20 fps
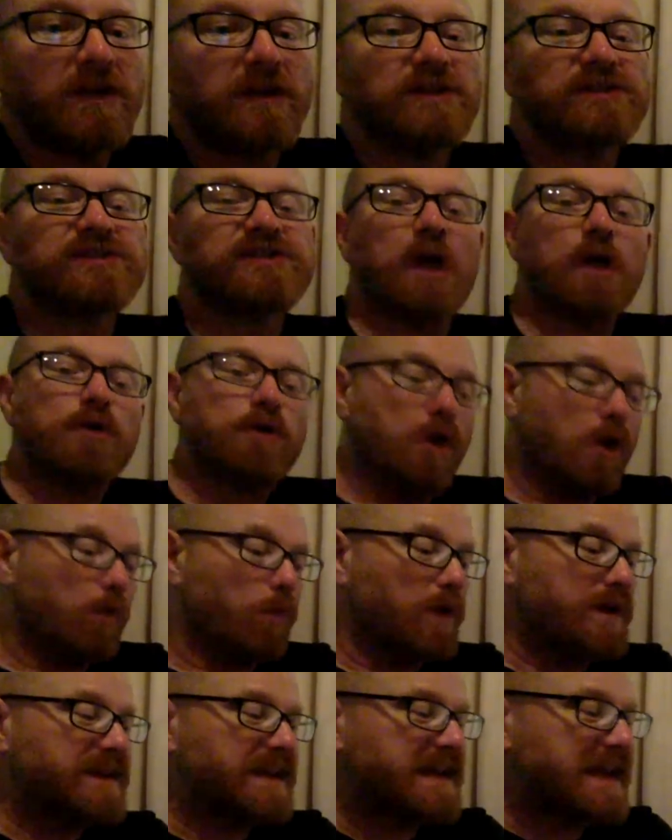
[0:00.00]
So
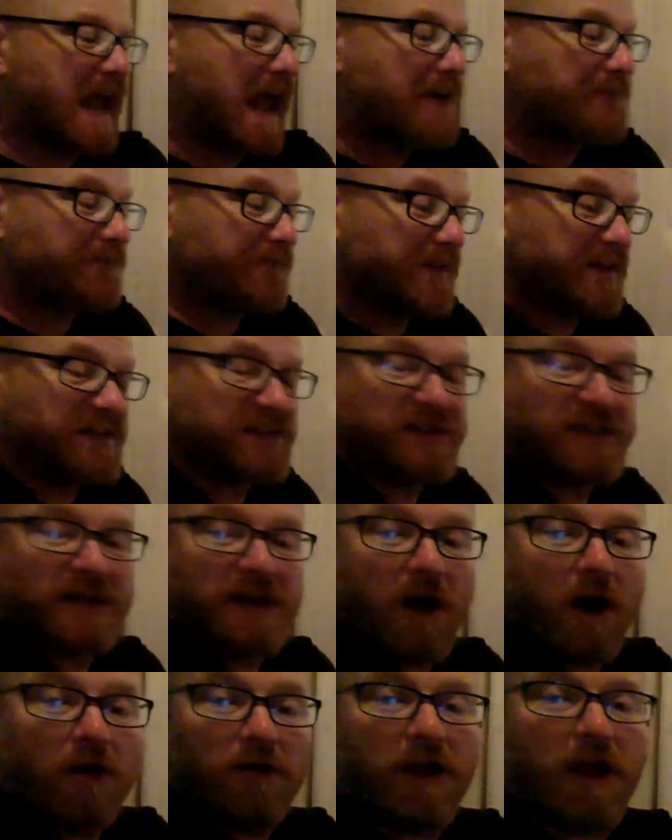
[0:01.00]
we did have this
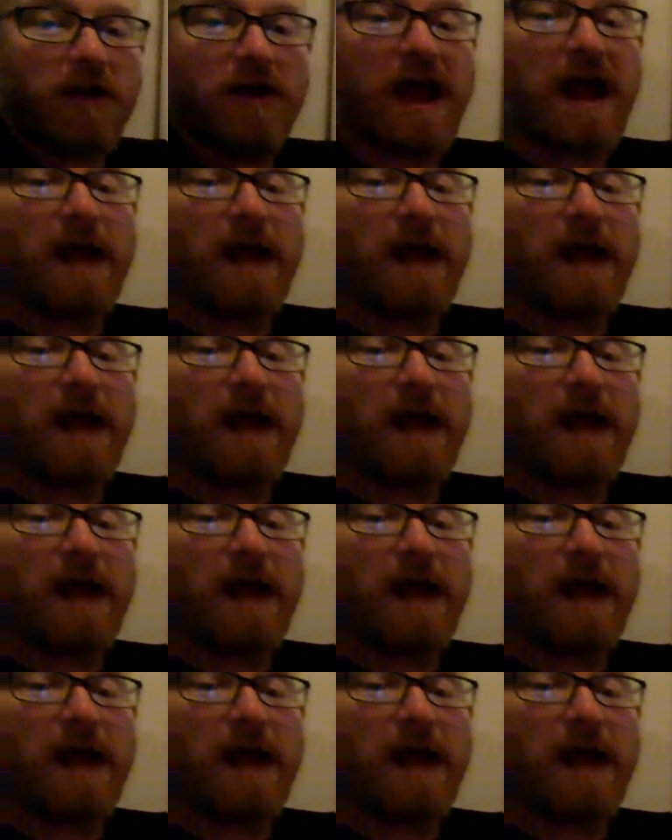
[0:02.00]
scenario